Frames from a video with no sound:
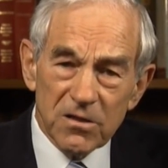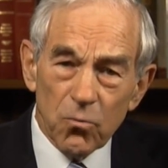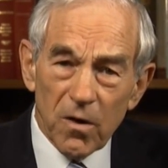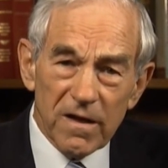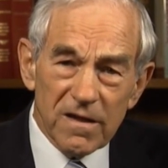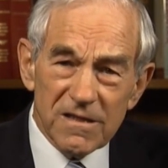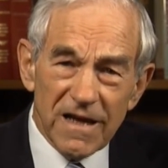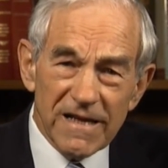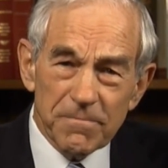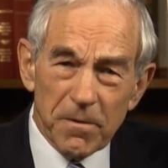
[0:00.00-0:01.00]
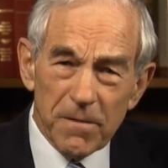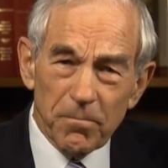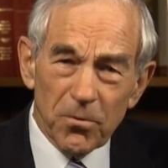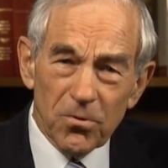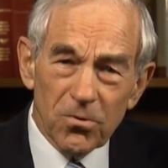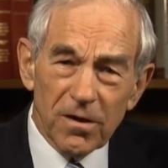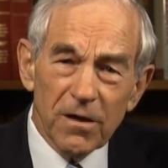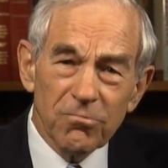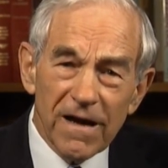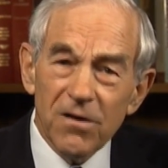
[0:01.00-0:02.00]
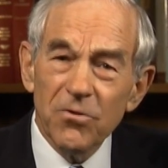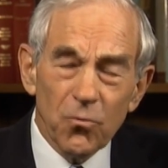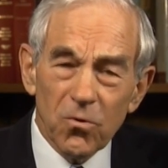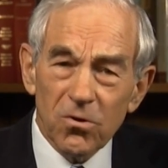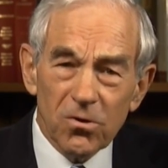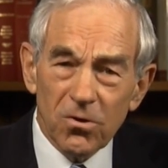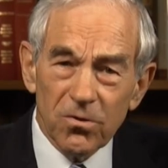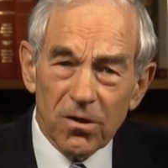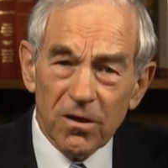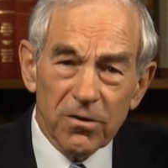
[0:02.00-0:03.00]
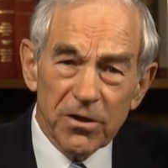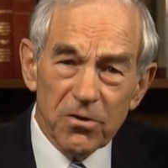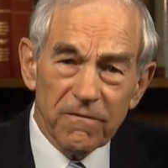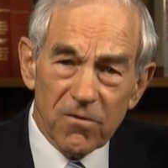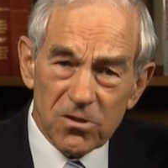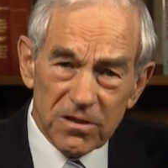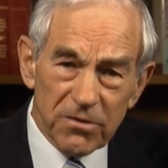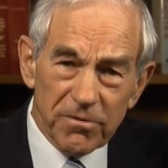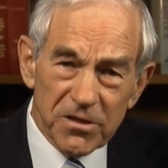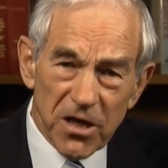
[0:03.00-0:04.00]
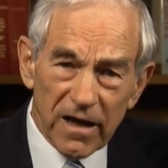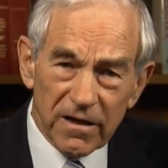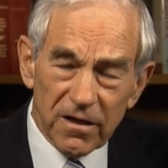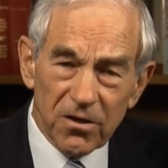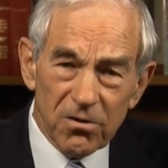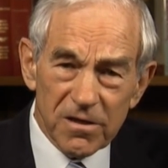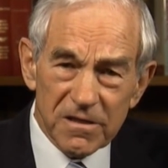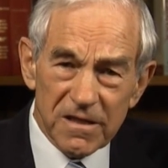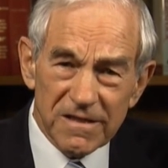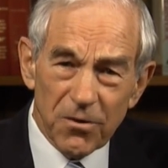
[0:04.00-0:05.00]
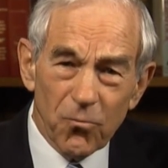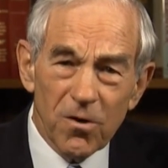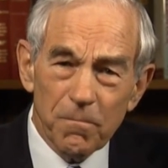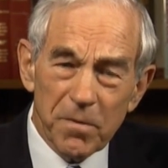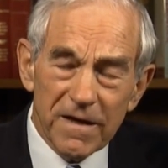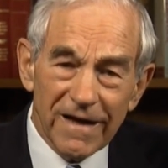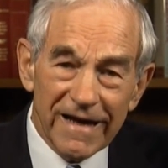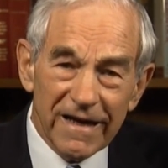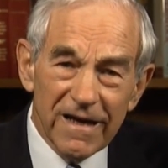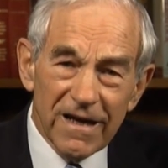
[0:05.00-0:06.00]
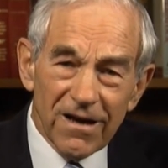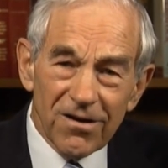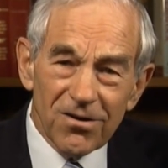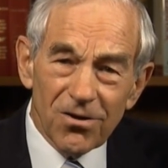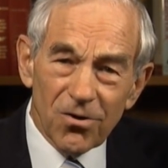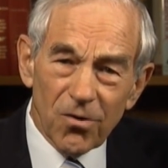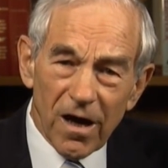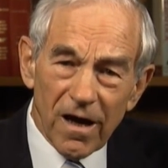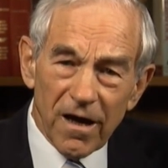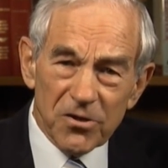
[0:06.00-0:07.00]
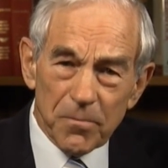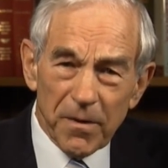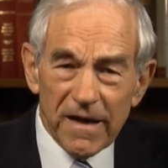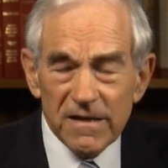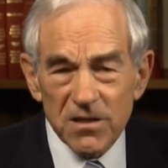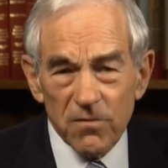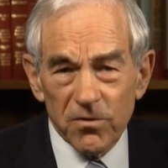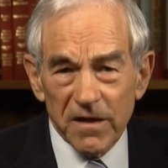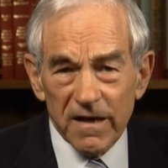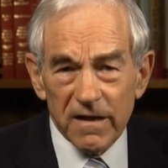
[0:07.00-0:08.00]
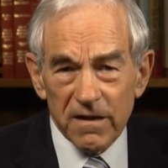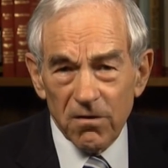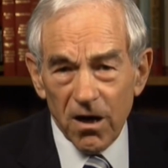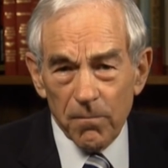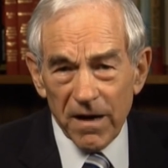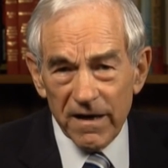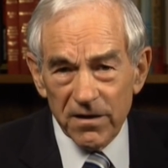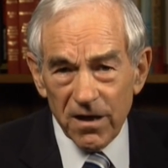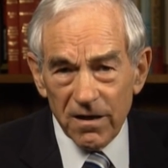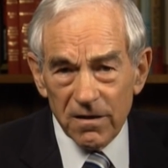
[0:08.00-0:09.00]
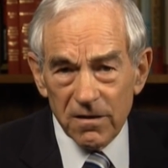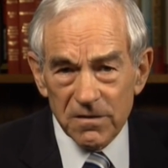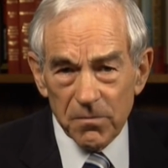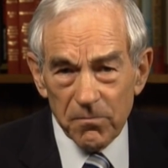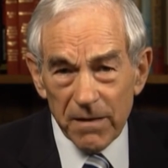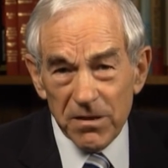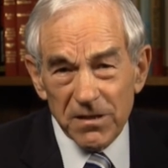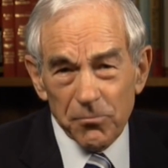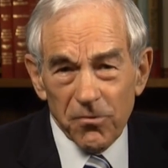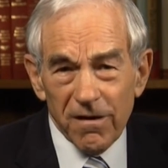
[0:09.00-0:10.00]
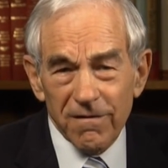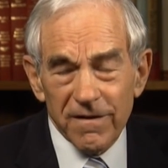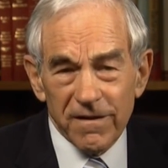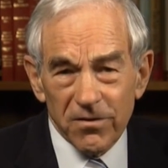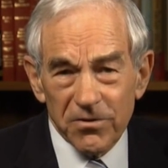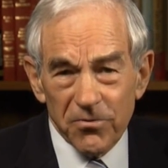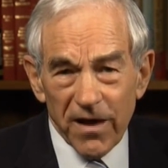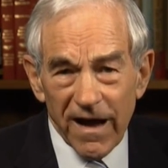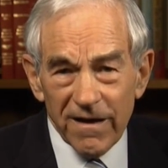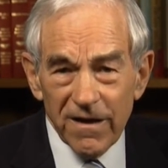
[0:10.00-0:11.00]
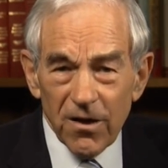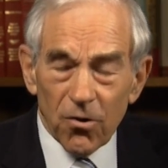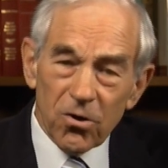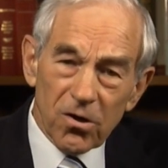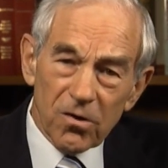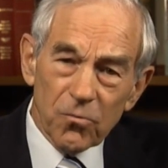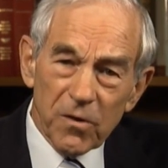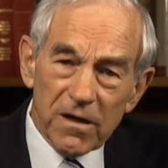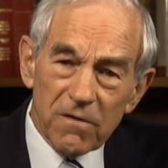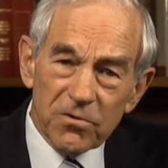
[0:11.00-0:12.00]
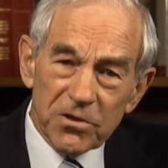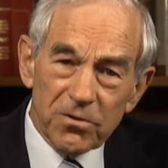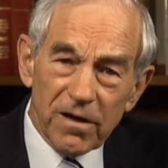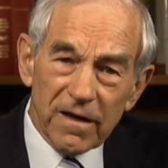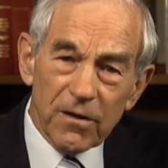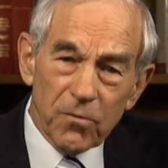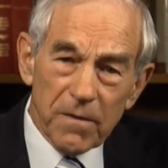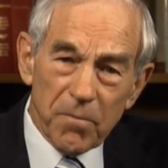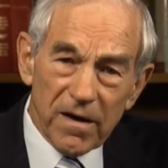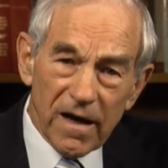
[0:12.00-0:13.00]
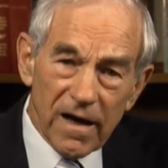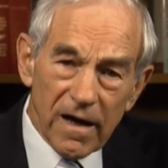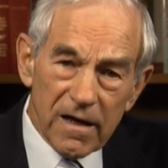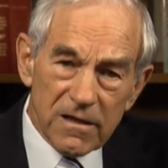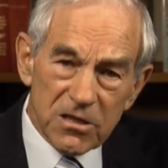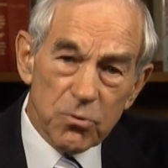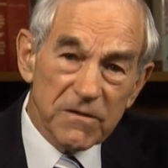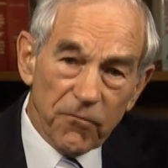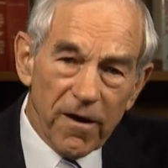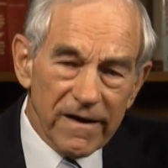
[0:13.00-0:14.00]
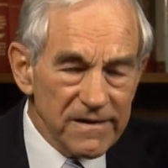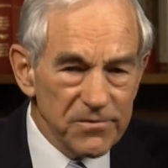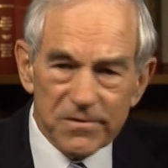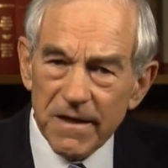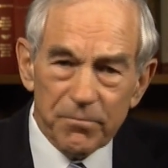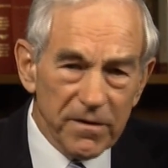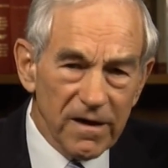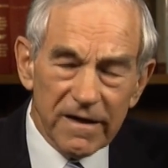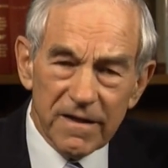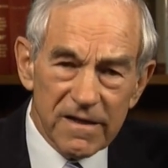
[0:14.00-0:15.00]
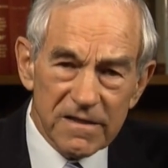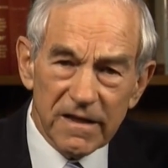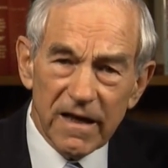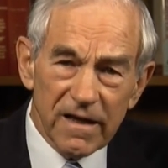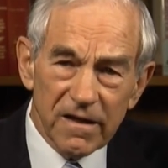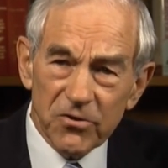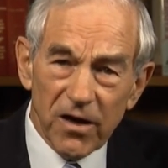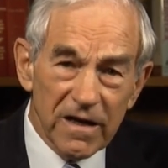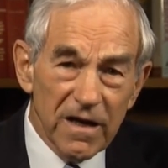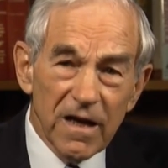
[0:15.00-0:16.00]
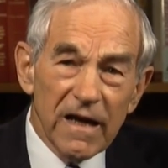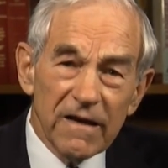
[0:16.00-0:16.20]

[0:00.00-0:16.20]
So one of these days, people around the world are going to universally reject the currencies. It won't be like, oh, Japan's overdone it, they'll all buy dollars. Maybe temporarily they'll do that. Or we overdo it and then we buy Swiss francs or something like this and get in the trade.